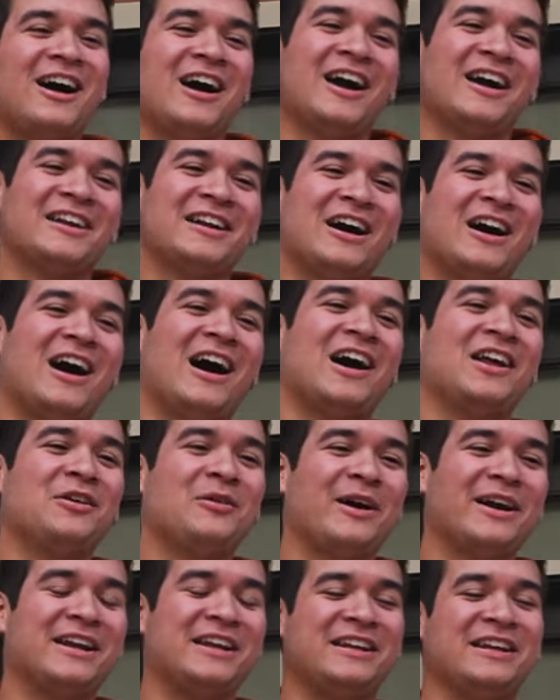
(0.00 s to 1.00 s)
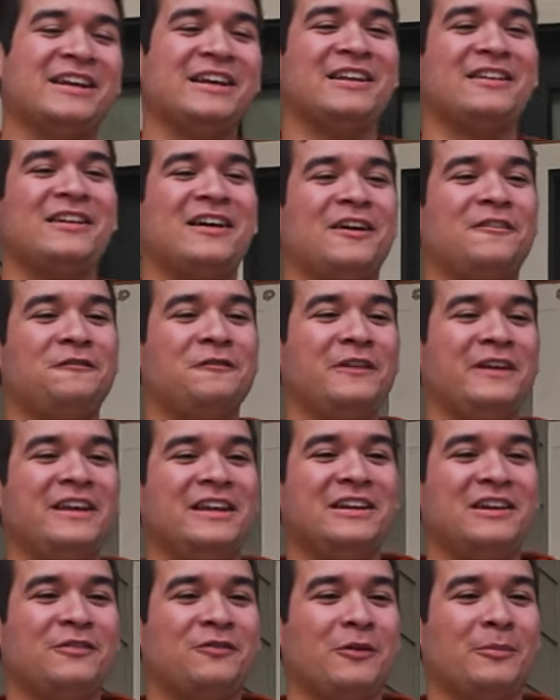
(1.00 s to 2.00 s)
right, now how do I get a
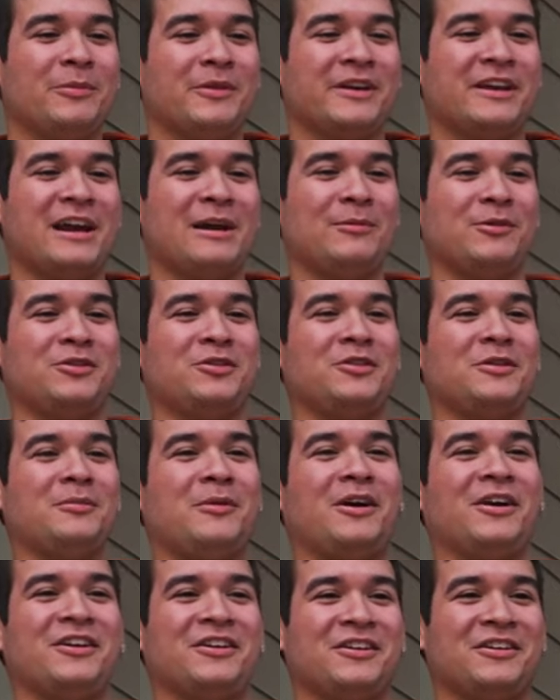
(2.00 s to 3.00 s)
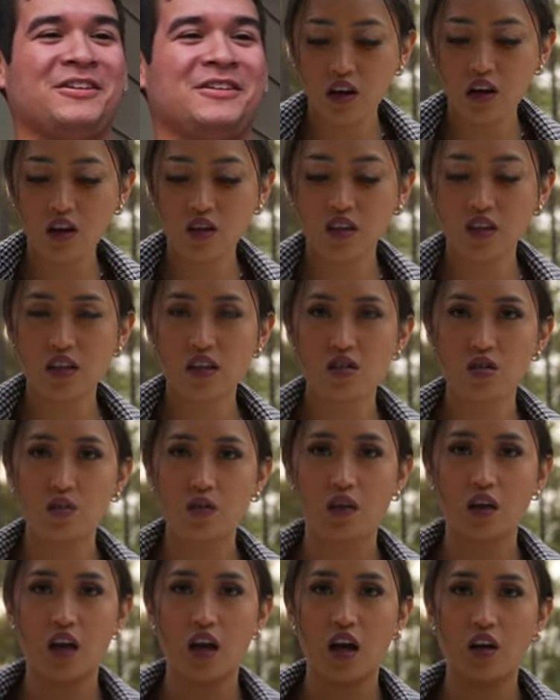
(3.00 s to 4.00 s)
feed from the camera to the monitor? Oh, this
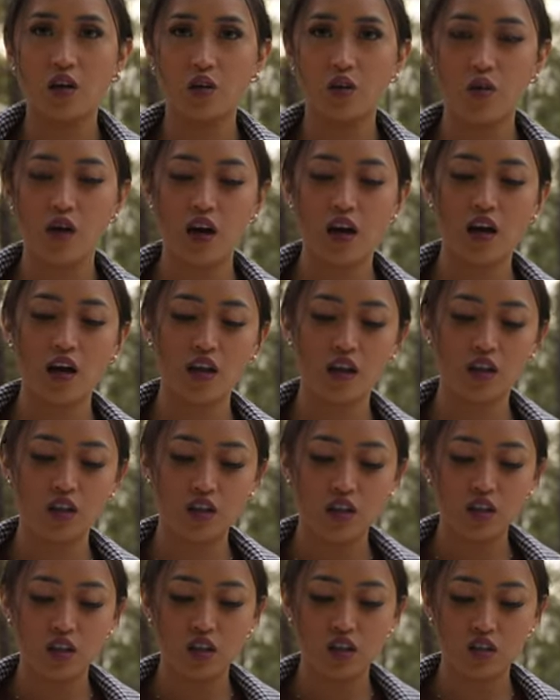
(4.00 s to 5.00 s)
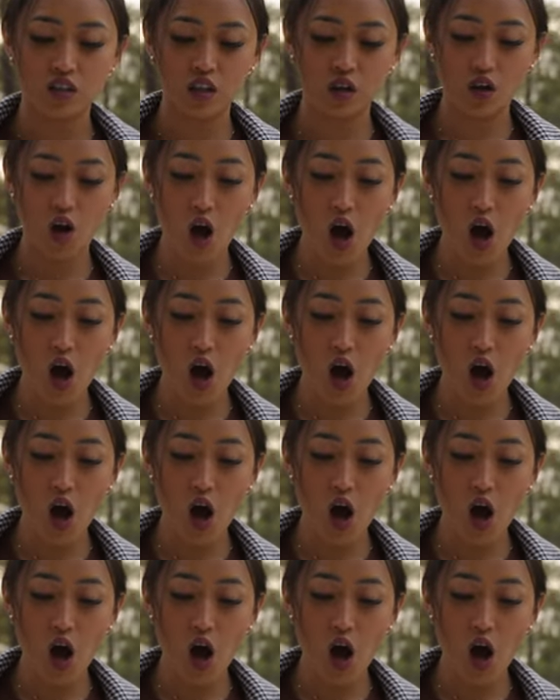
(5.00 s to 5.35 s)
one. How do I show?